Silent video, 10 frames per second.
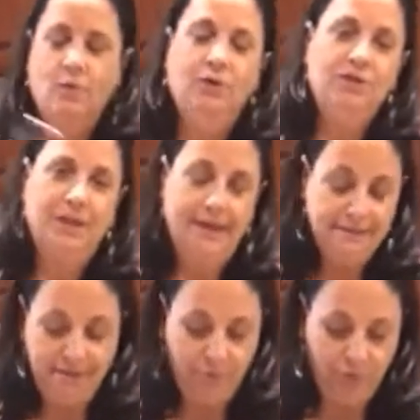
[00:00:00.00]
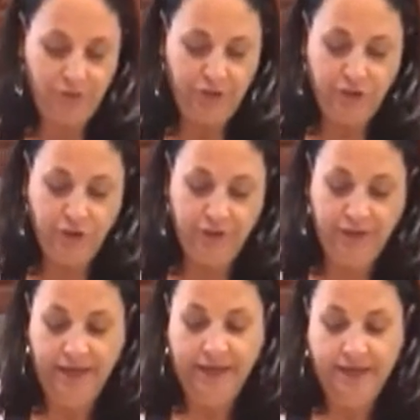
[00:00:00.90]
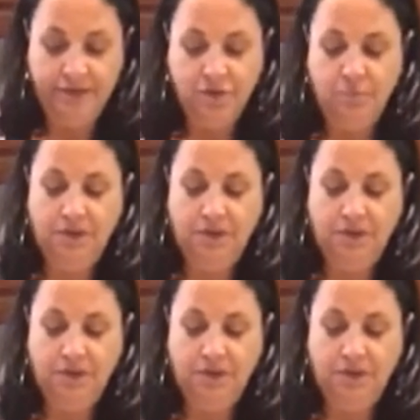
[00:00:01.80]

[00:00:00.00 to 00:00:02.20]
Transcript: I wish I had some to really show you. Then you